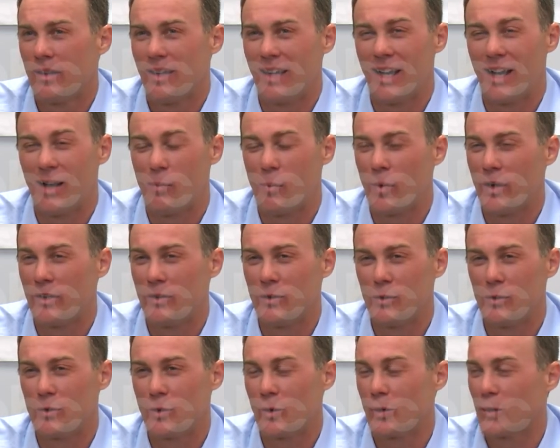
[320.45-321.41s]
yeah, I'm way
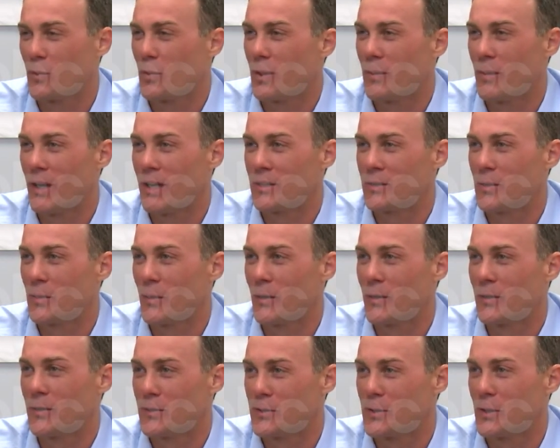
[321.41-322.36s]
too short to play
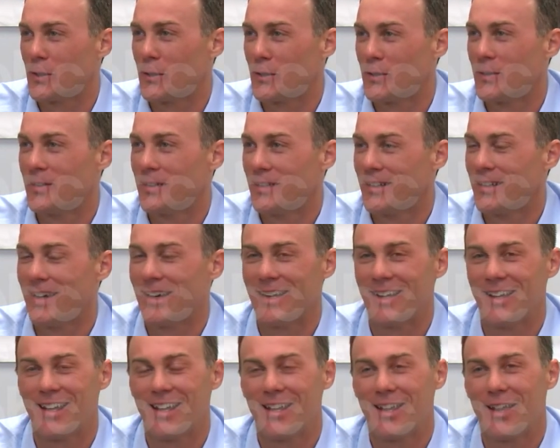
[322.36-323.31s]
basketball, so
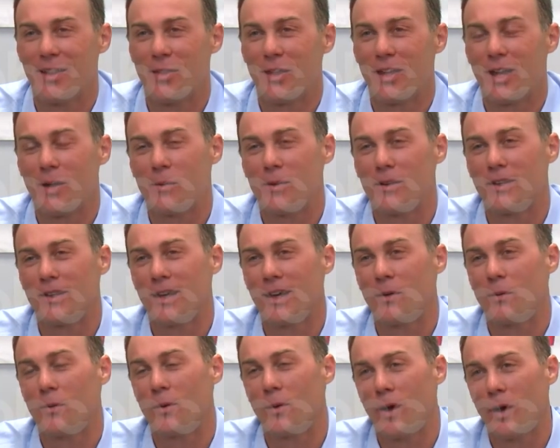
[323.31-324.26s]
I, I, think I went to,
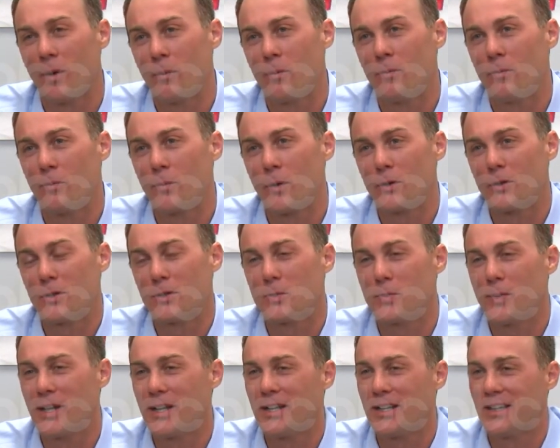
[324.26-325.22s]
I,
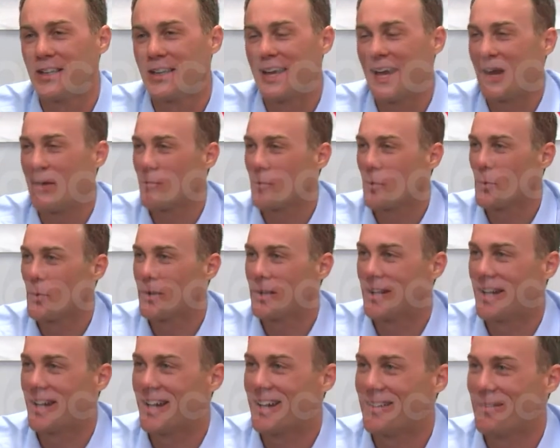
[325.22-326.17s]
participated in the camp for one
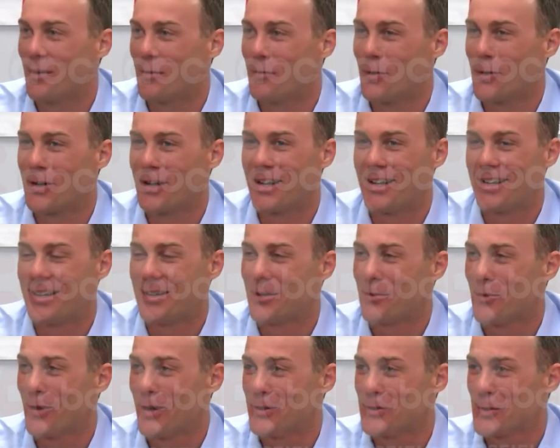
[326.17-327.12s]
day. I, I figured I needed
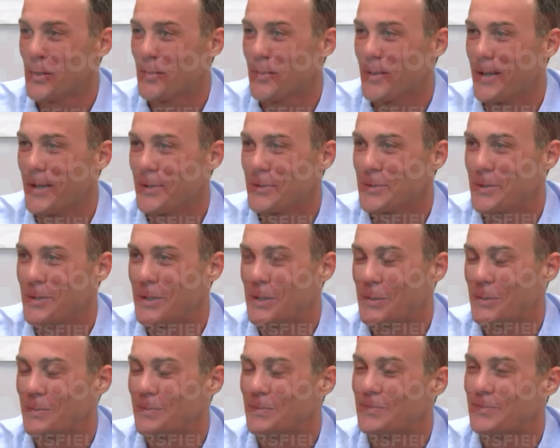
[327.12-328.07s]
to find something else to do.
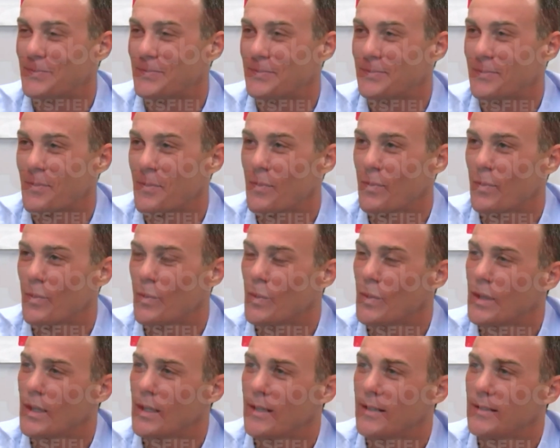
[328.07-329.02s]
Mm -hmm. Do you
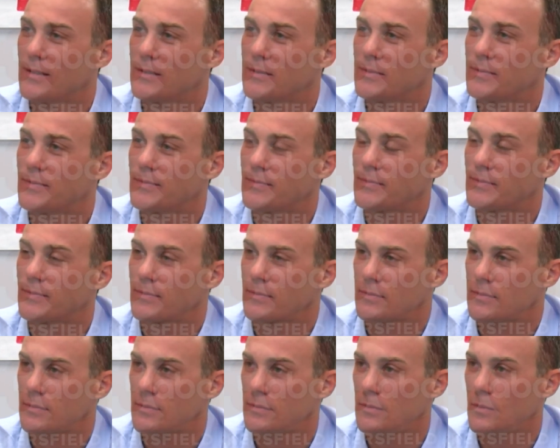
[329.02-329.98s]
think that they look at
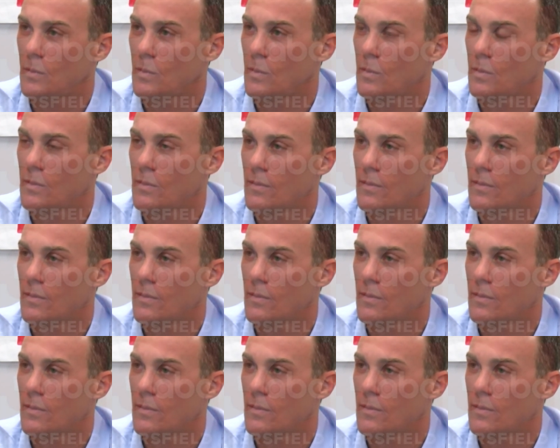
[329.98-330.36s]
you as